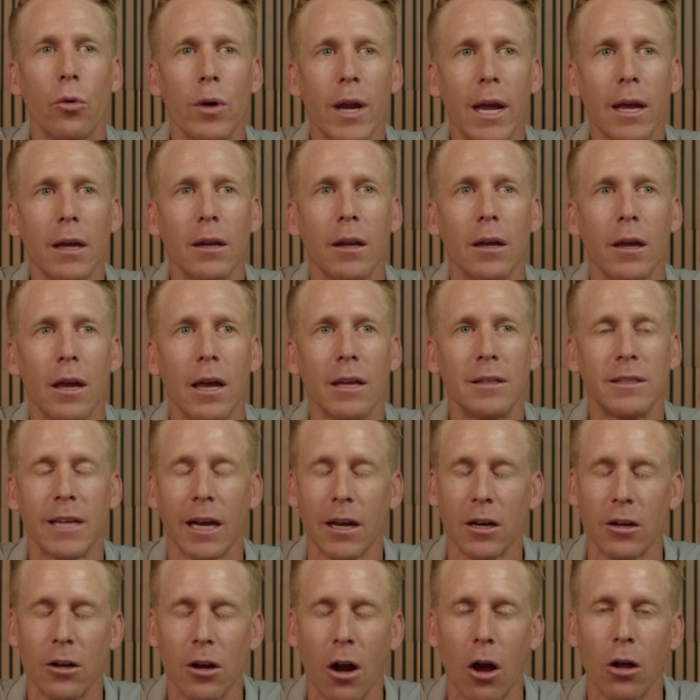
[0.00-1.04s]
create
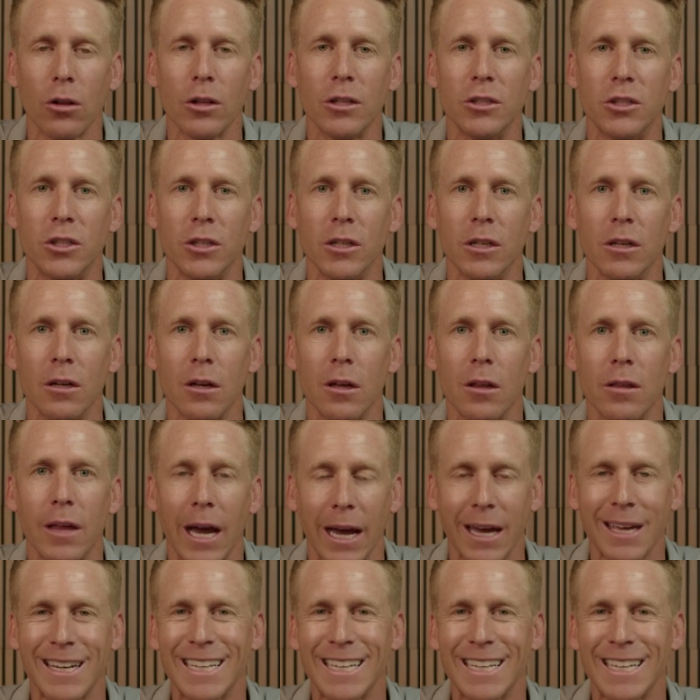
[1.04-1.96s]
a technology